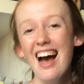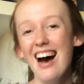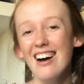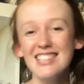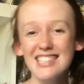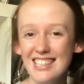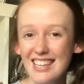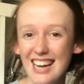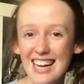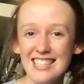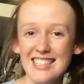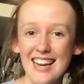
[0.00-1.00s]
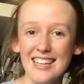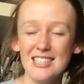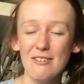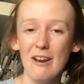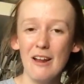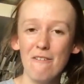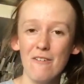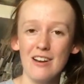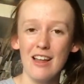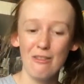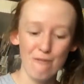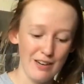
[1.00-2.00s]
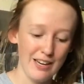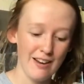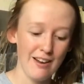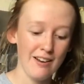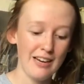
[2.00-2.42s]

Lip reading: I'll see you guys next week for another video.